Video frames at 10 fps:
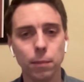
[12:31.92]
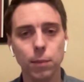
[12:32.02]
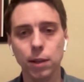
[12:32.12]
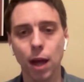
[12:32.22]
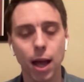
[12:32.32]

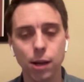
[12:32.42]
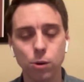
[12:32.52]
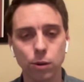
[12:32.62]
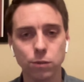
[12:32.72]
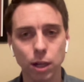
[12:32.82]
in the high
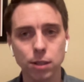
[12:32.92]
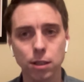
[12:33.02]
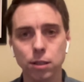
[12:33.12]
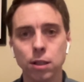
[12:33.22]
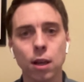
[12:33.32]
court of
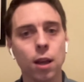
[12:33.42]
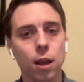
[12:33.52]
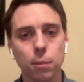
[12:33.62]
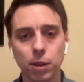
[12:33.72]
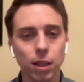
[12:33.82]
justice.
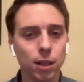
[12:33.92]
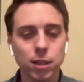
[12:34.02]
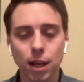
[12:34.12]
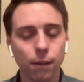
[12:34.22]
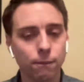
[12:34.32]
But then that's
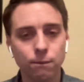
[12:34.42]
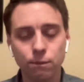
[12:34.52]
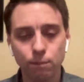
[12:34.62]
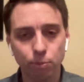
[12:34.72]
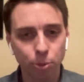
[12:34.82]
like
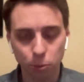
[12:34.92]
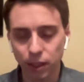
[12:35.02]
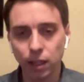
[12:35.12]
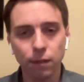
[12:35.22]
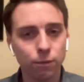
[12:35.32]

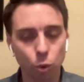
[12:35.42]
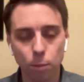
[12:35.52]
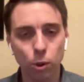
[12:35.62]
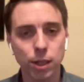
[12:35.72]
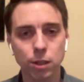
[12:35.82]
three, four
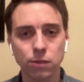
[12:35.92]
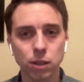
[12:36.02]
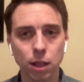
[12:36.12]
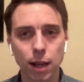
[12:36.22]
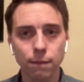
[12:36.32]
more years of
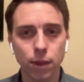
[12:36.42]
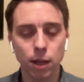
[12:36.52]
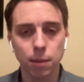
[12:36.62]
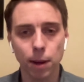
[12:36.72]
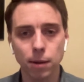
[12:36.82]
his life that
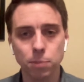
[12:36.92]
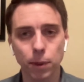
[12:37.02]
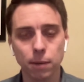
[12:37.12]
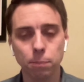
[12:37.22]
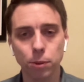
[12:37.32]
he might
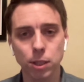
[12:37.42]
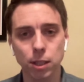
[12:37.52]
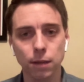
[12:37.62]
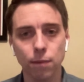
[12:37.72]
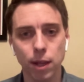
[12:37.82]
spend in
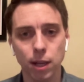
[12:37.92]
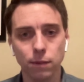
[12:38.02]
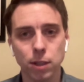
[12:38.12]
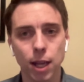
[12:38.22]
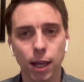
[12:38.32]
prison if they
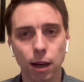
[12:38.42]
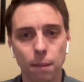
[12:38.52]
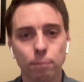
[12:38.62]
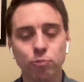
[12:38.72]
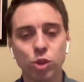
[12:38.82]
even take it up.
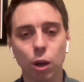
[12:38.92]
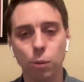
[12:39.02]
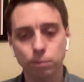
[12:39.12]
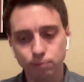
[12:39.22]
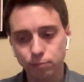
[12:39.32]

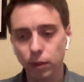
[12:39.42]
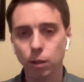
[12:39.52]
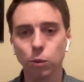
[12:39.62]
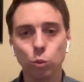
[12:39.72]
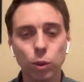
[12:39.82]
So,
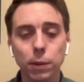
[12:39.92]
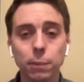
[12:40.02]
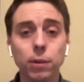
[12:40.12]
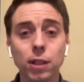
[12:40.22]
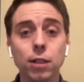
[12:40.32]
what
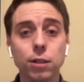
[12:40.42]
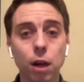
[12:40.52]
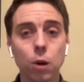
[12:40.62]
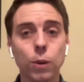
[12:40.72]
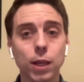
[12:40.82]
people need to
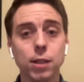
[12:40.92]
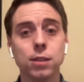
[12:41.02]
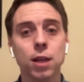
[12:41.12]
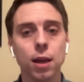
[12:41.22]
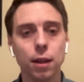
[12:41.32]
know
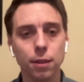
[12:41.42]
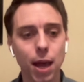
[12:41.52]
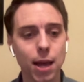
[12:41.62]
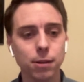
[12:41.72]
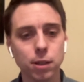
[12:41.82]
is
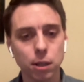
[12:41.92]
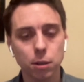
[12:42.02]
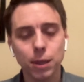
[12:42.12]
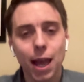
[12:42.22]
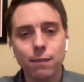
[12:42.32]
that
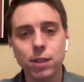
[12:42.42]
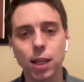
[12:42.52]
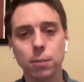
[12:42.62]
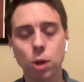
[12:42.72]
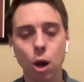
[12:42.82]
we have to
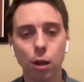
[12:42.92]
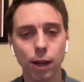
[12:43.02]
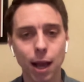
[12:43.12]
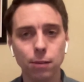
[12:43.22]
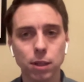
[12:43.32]
keep
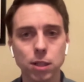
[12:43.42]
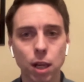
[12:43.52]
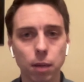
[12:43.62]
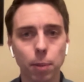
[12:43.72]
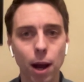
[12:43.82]
calling out this
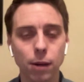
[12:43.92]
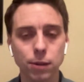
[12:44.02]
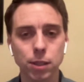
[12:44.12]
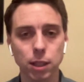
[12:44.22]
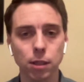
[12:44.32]

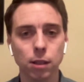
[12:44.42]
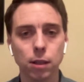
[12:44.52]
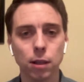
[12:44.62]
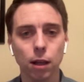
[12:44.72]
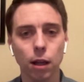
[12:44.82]
hypocrisy
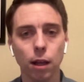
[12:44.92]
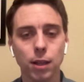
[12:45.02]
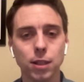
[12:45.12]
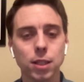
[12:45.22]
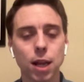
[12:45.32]
uh, in
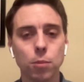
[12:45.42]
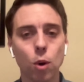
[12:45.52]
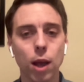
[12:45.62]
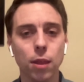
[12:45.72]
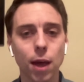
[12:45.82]
the same
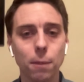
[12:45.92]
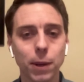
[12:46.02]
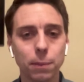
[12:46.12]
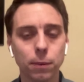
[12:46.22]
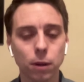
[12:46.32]
way that
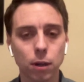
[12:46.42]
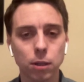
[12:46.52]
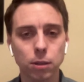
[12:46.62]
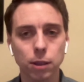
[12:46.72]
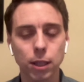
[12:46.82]
people
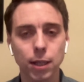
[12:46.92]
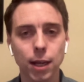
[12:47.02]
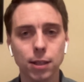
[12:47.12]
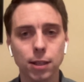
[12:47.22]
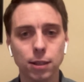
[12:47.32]
are
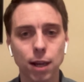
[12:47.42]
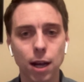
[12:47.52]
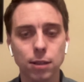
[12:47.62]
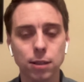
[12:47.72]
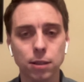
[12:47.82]
connecting the
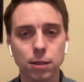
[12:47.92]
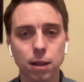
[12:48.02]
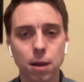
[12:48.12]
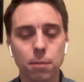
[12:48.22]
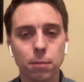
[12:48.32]
dots and
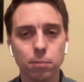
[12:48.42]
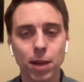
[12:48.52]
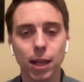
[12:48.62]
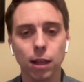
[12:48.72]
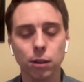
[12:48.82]

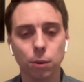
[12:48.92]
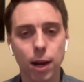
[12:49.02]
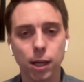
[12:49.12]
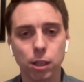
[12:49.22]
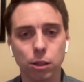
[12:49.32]
making the
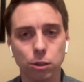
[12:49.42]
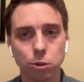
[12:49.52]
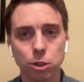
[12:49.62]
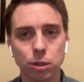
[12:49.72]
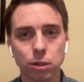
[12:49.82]
right
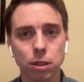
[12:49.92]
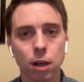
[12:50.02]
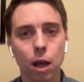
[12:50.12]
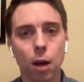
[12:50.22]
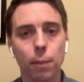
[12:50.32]
conclusions
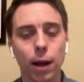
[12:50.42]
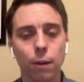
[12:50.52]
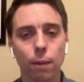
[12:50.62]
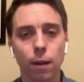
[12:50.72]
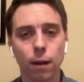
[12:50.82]

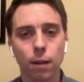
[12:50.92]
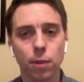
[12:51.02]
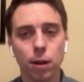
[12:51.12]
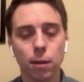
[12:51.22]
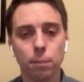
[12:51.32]
about
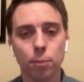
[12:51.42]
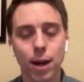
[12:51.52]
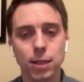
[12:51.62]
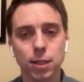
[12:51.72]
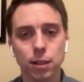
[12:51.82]
the
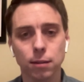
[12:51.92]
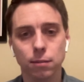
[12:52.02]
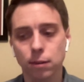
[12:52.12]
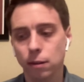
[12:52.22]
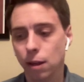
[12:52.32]
brazen
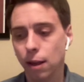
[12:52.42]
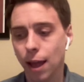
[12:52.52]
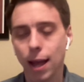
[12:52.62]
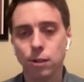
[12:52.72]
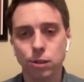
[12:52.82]

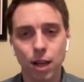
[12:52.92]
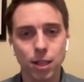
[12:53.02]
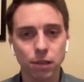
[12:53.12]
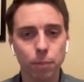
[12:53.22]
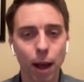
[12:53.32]

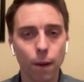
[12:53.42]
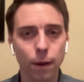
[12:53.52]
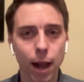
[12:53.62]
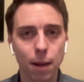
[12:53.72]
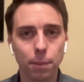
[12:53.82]
exercise of power
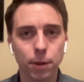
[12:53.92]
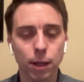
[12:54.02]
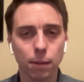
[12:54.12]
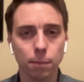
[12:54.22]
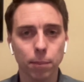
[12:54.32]

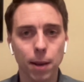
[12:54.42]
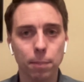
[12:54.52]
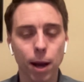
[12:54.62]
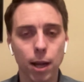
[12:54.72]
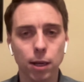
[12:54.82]
happening by
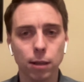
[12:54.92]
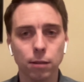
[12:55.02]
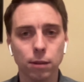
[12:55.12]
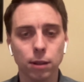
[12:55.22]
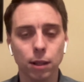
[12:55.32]
Biden
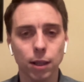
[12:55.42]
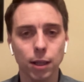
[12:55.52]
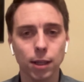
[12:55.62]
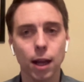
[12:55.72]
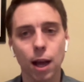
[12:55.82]

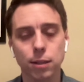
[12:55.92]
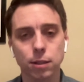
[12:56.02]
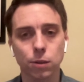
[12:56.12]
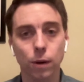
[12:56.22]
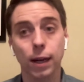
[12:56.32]
in
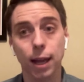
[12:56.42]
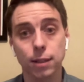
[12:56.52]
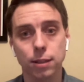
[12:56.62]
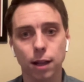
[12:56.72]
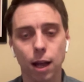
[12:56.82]
Gaza or
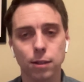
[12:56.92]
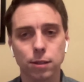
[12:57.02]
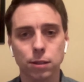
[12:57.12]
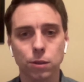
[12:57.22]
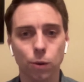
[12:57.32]
against
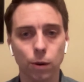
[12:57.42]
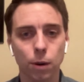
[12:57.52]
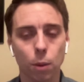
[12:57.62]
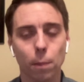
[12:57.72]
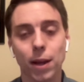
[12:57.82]
Gaza or
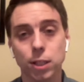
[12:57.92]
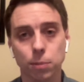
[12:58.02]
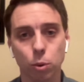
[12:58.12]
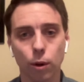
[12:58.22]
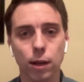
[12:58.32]
by
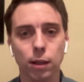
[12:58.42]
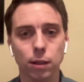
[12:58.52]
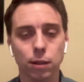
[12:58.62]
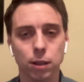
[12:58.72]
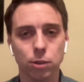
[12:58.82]
supporting
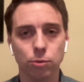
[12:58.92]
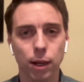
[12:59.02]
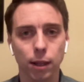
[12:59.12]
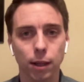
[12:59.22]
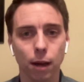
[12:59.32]
the
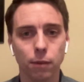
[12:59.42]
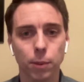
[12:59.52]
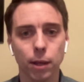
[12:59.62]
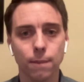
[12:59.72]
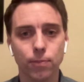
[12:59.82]
Israeli government